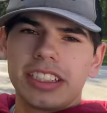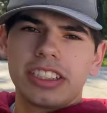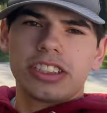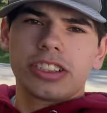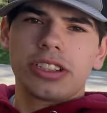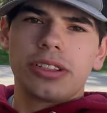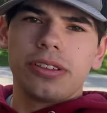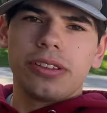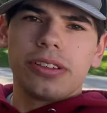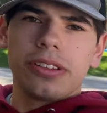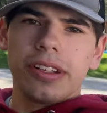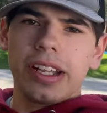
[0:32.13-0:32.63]
the
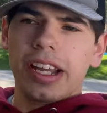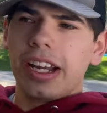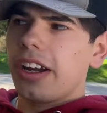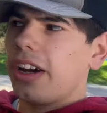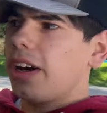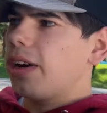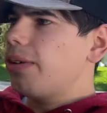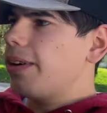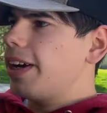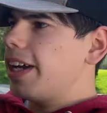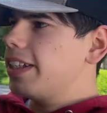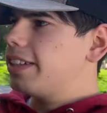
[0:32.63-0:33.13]
scooter like
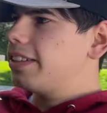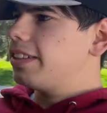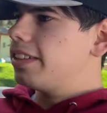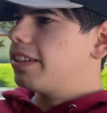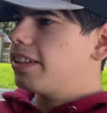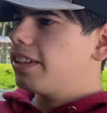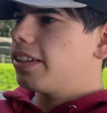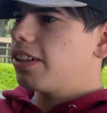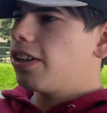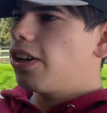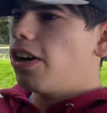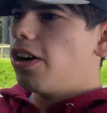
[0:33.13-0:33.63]
always,
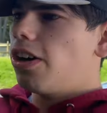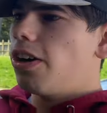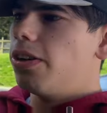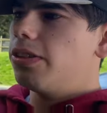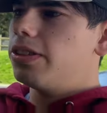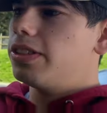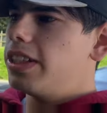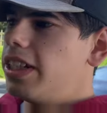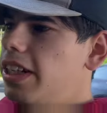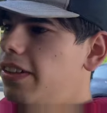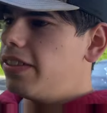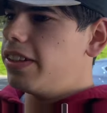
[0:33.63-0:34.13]
go
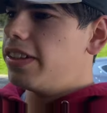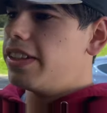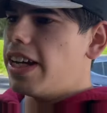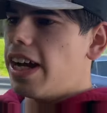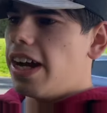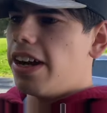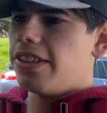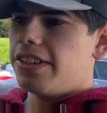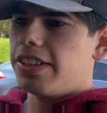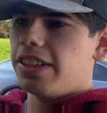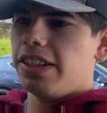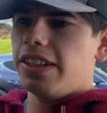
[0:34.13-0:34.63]
see if the
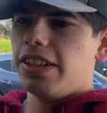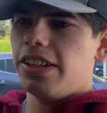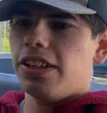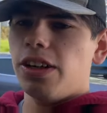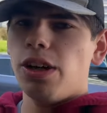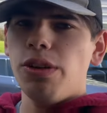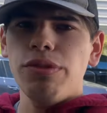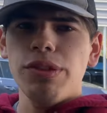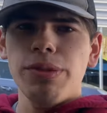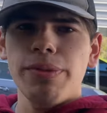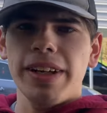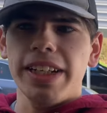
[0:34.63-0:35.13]
tire's in there.
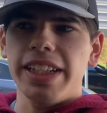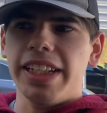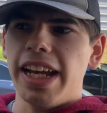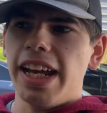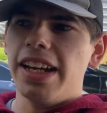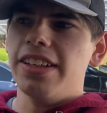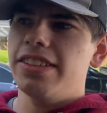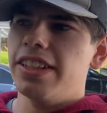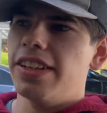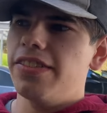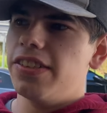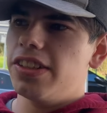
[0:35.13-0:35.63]
Hopefully my dad
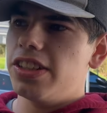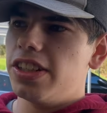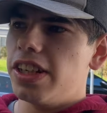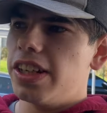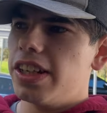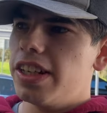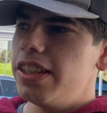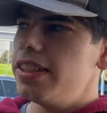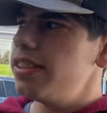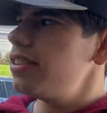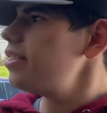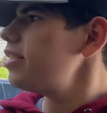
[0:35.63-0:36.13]
doesn't have the
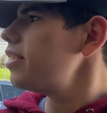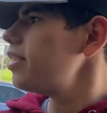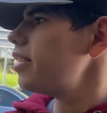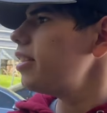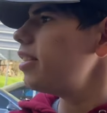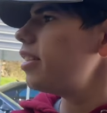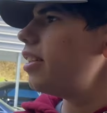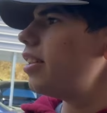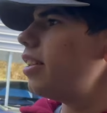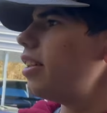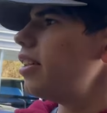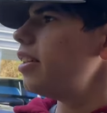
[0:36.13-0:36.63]
shakies.
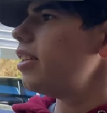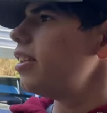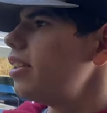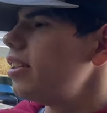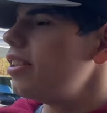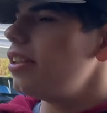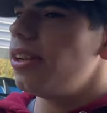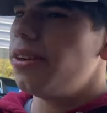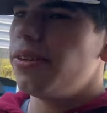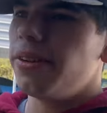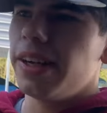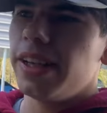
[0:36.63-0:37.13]

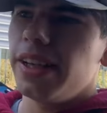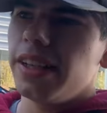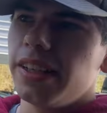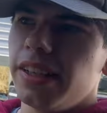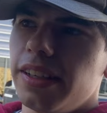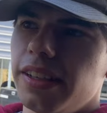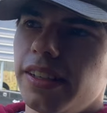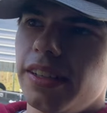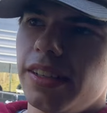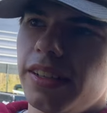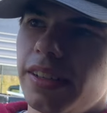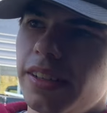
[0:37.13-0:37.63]
No way.
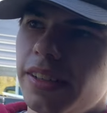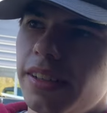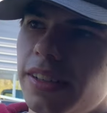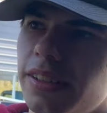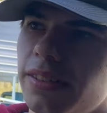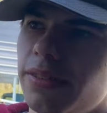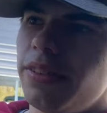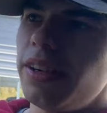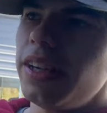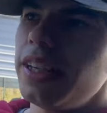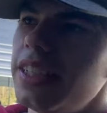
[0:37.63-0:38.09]
What